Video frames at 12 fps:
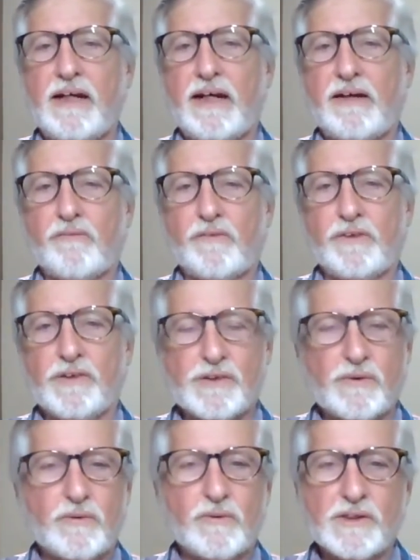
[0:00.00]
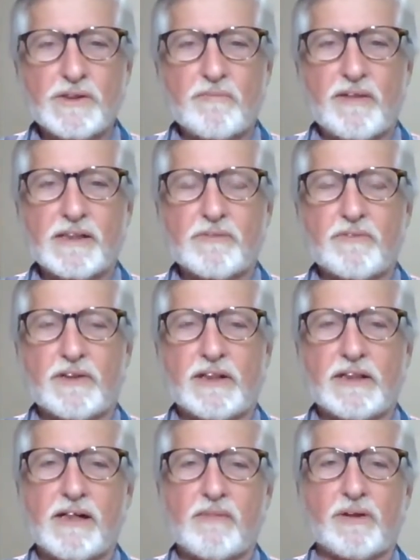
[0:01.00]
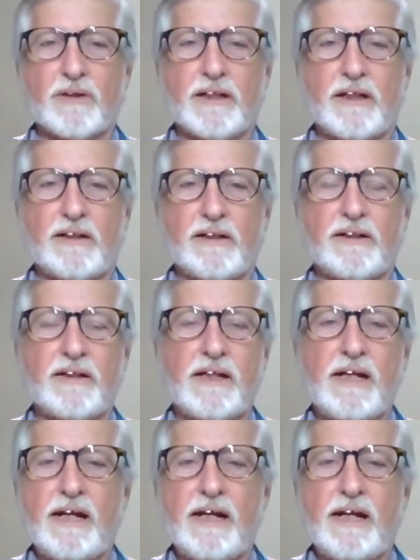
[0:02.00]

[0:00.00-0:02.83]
And with the schools, it makes it very complicated.